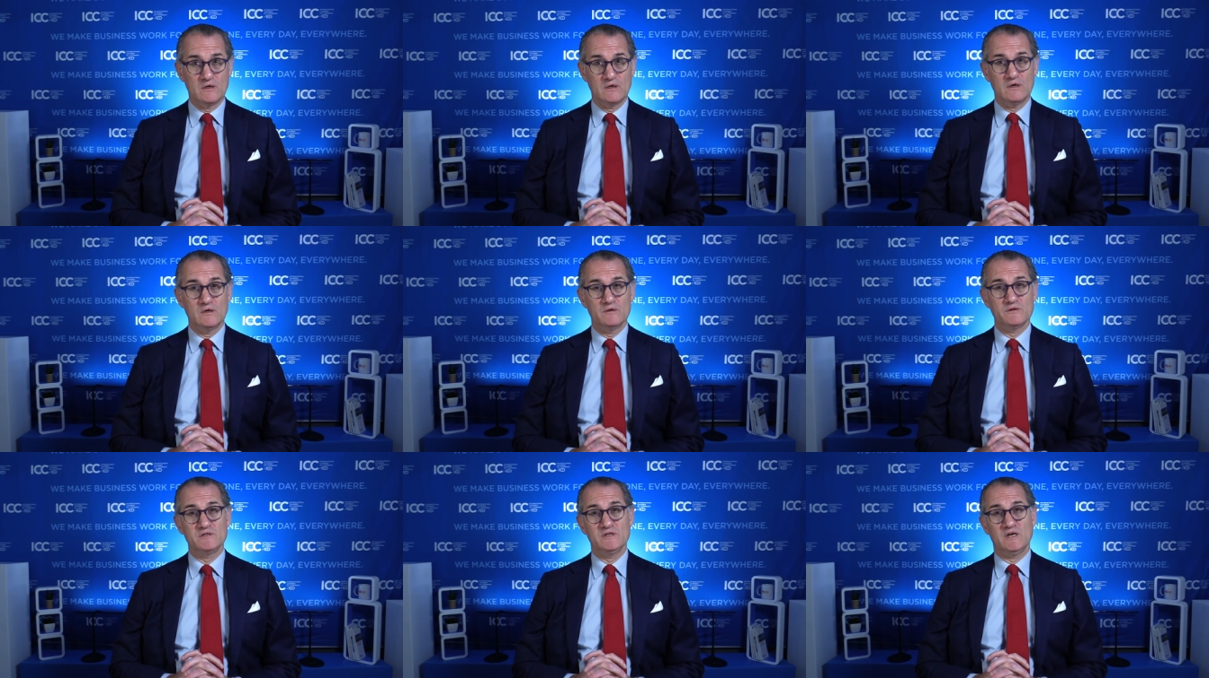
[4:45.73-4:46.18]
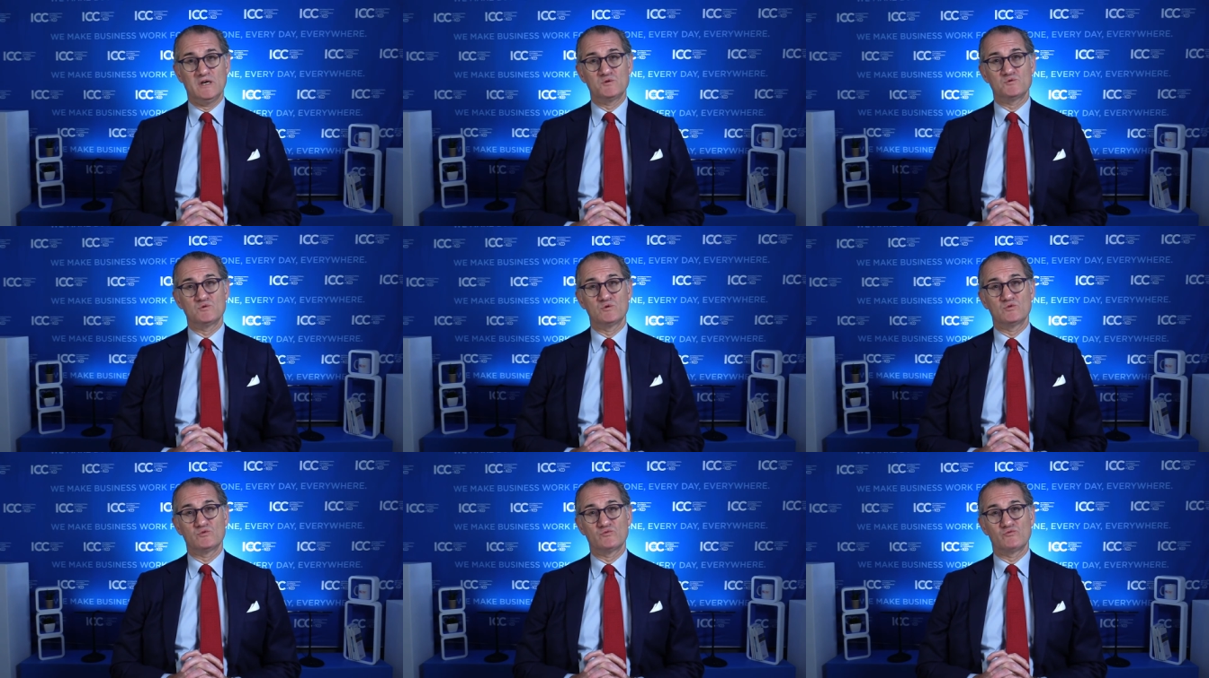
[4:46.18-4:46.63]
uh, the
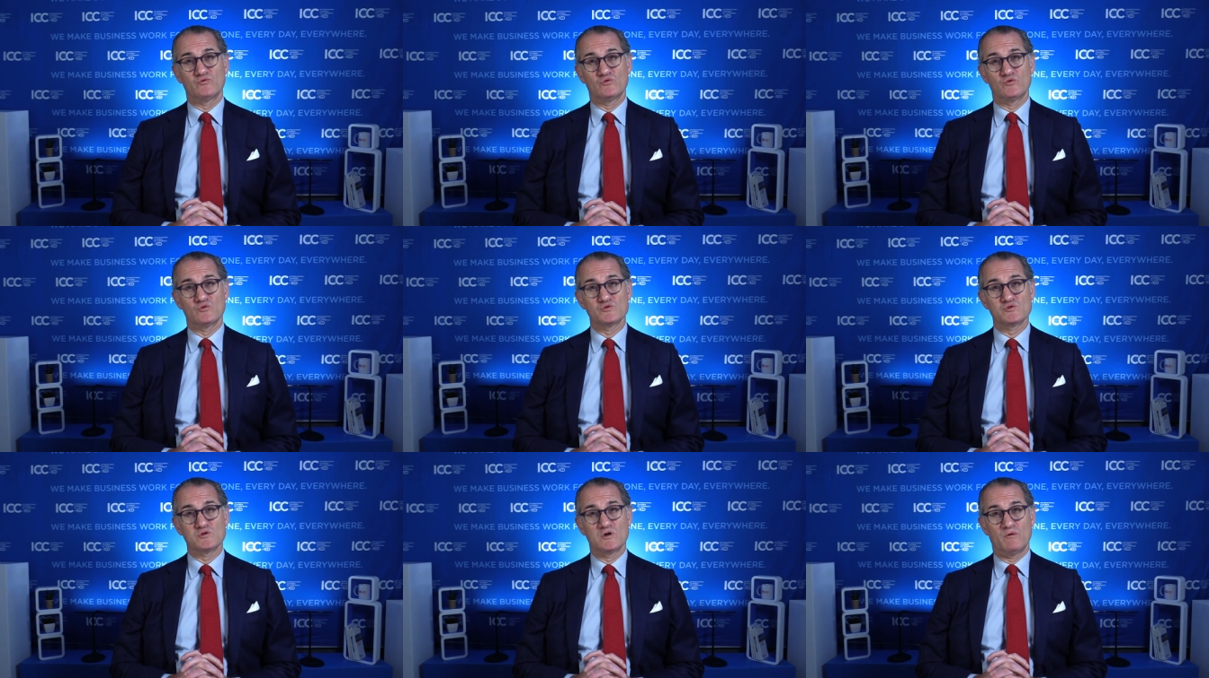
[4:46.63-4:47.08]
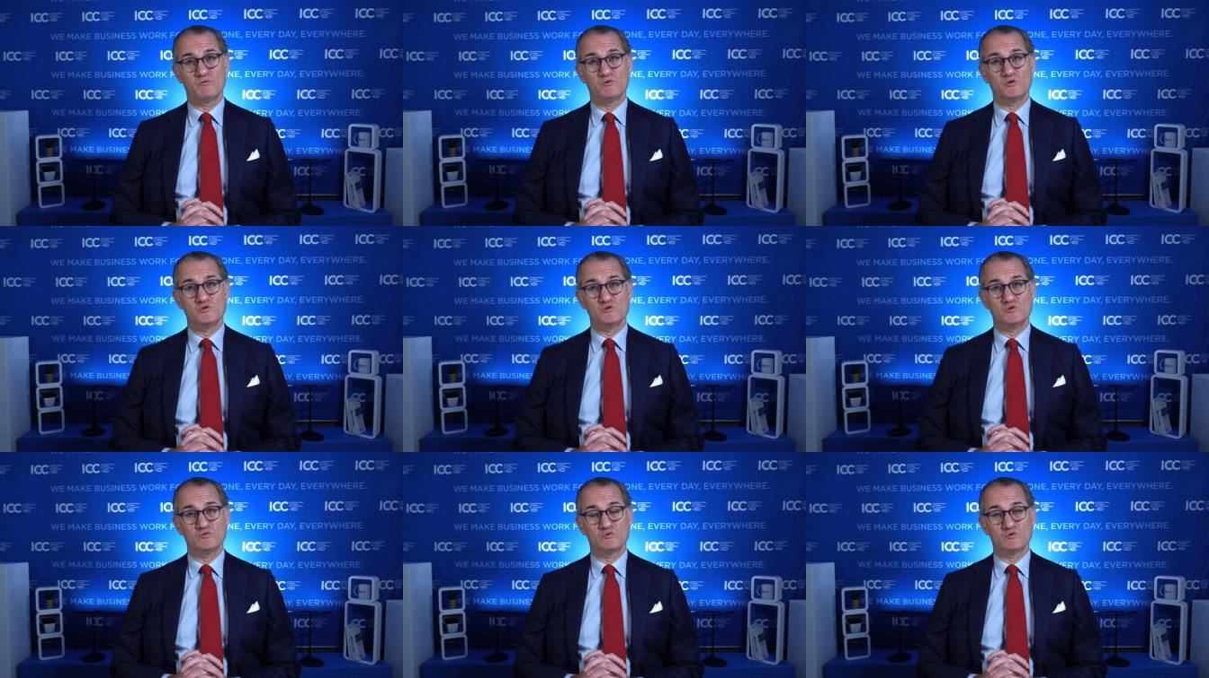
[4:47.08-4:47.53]
entry into force of the
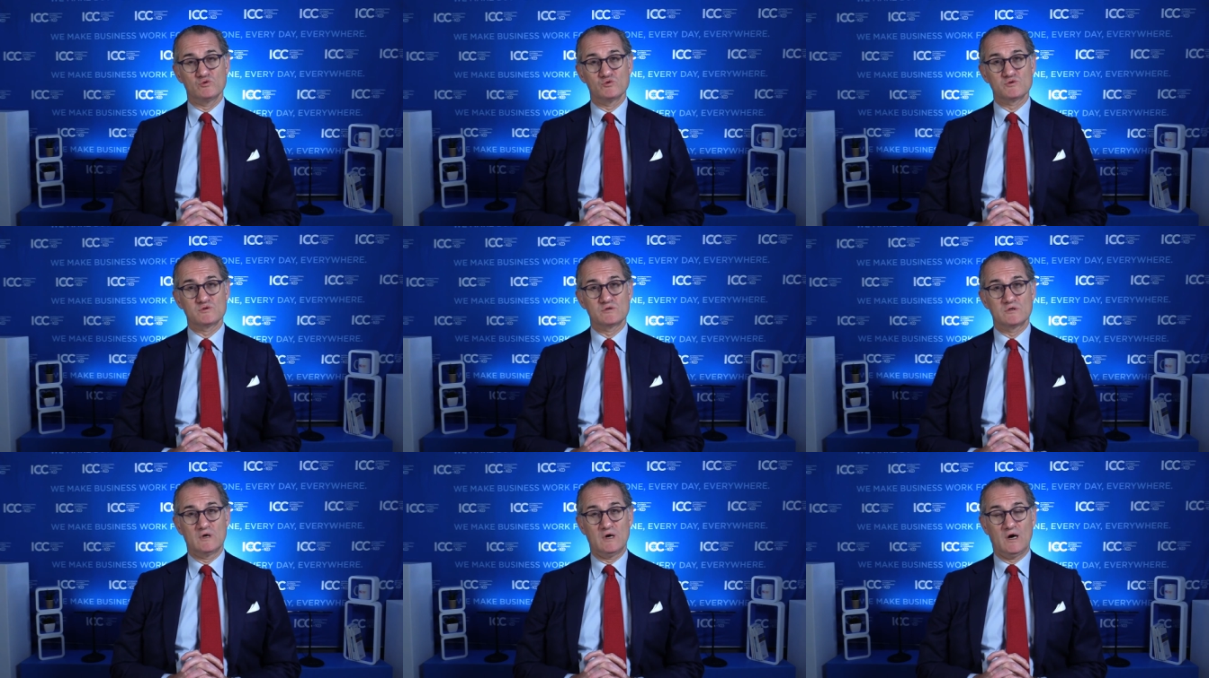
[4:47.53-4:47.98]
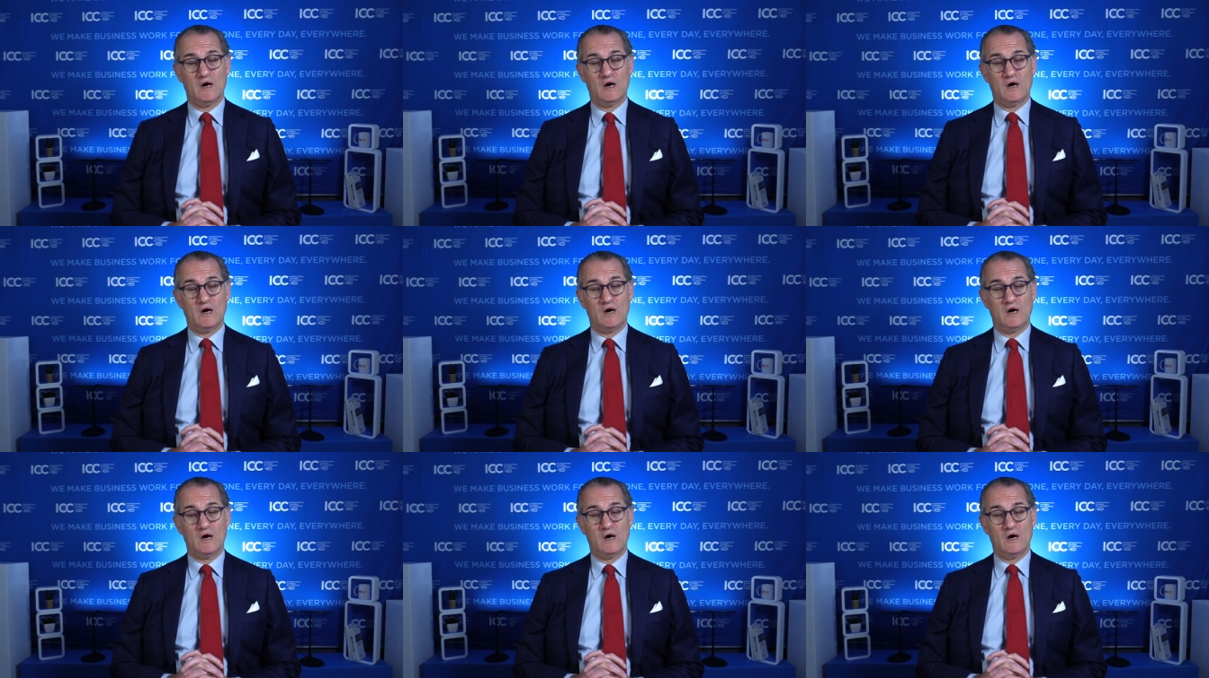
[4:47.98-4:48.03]
new rules,